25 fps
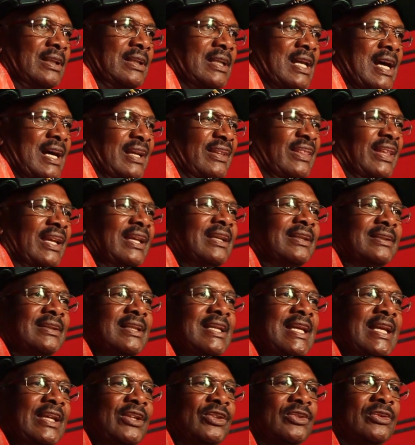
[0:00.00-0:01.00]
I think
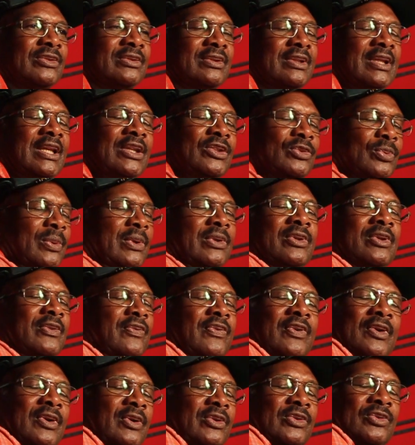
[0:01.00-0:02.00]
his was the
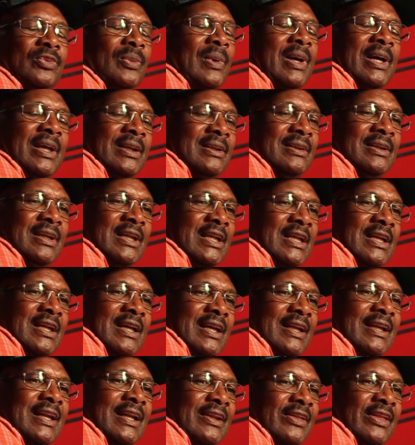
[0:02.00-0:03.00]
first one,
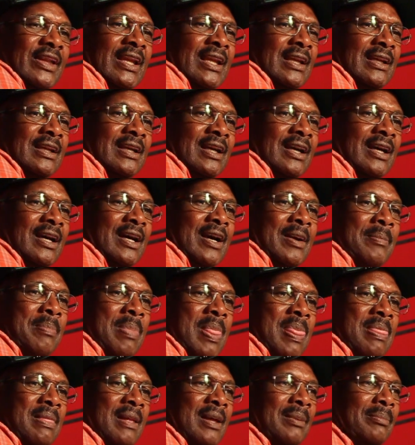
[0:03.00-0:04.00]
and I think
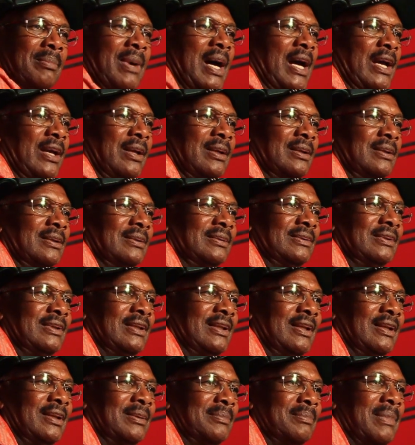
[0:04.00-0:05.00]
my
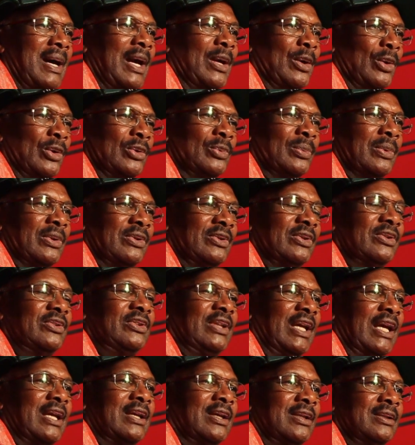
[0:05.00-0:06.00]
one was the
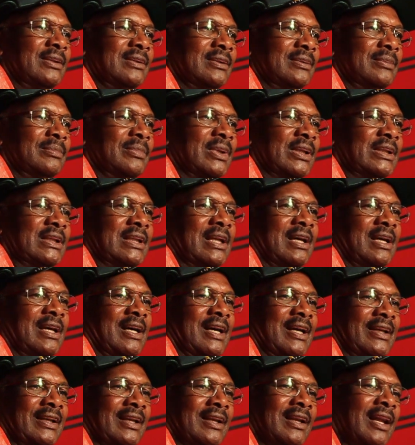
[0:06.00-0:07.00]
second, but
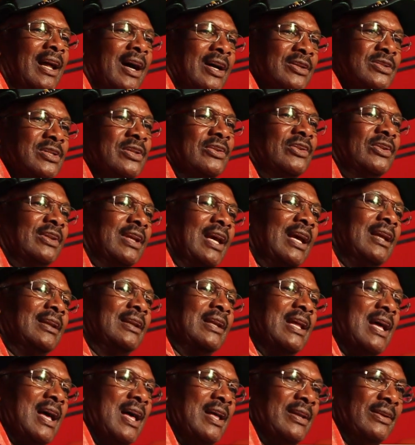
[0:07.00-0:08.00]
on a larger scale
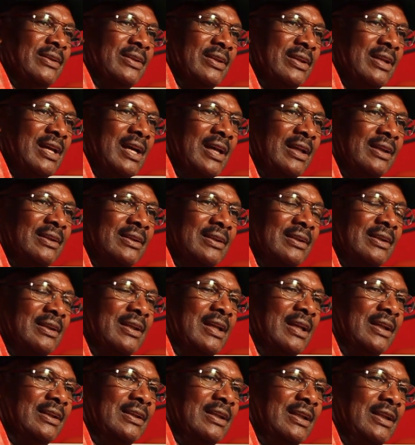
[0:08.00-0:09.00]

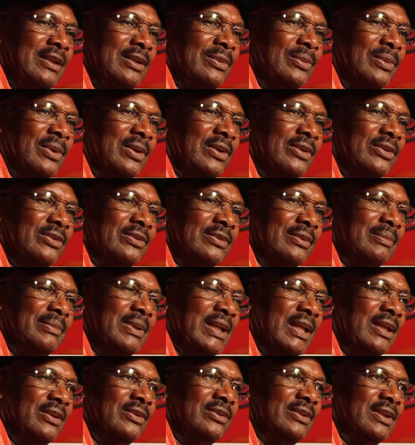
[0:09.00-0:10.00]
than he was,
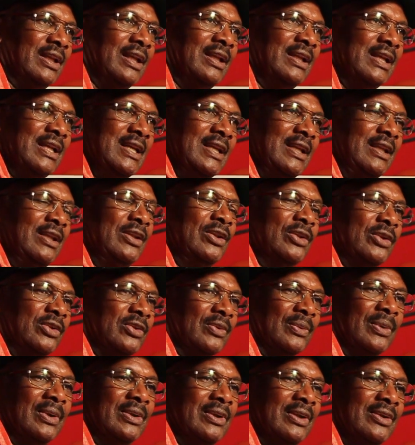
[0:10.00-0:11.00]
because he used
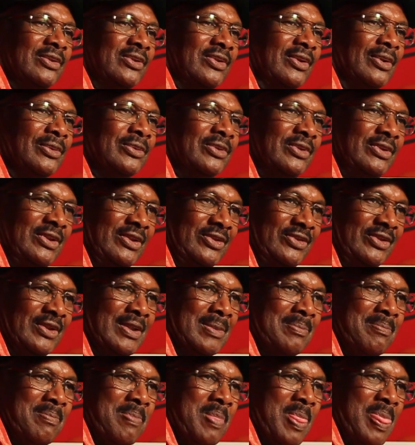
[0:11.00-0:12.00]
to run a sound
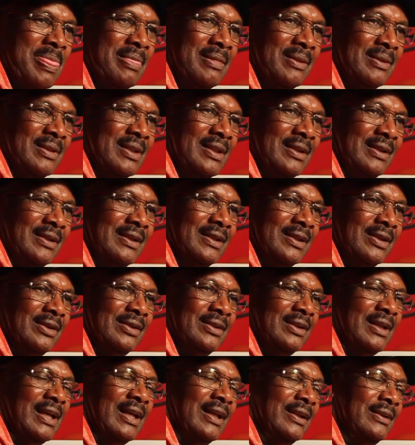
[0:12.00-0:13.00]
system, you
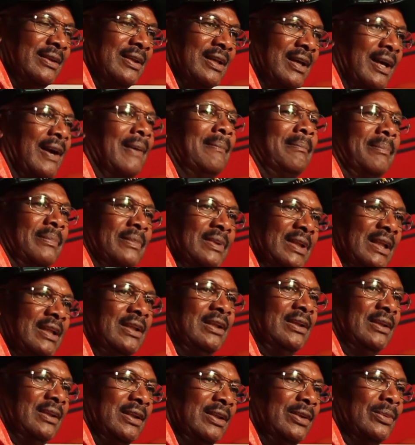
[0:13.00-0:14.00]
know, and yeah,
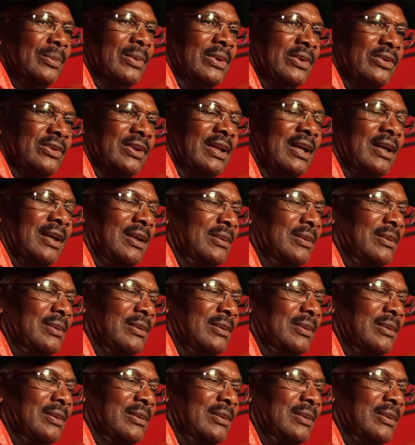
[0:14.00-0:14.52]
he was,